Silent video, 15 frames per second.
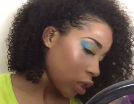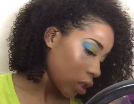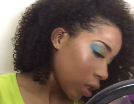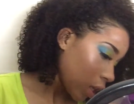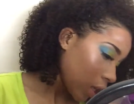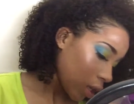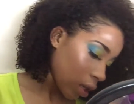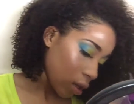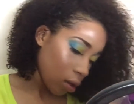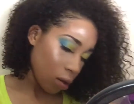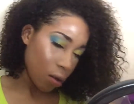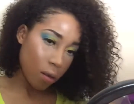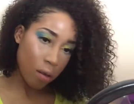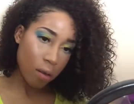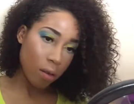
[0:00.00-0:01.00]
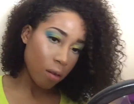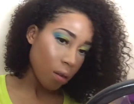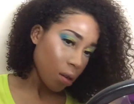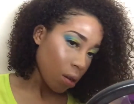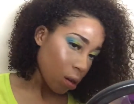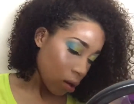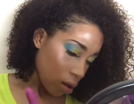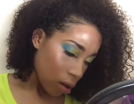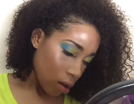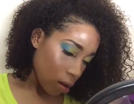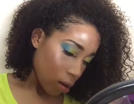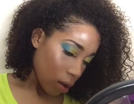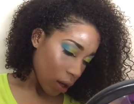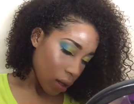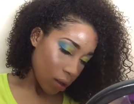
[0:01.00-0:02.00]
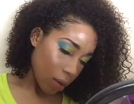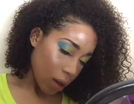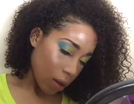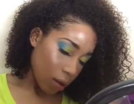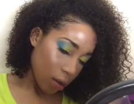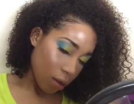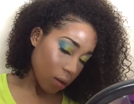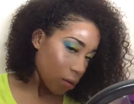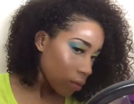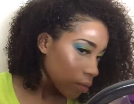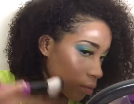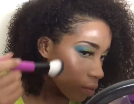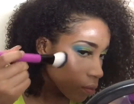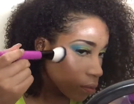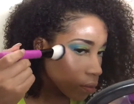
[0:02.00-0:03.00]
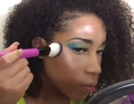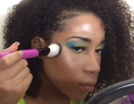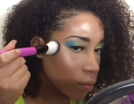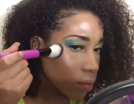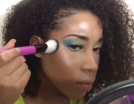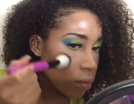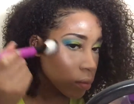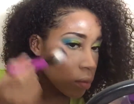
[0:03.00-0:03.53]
(silence)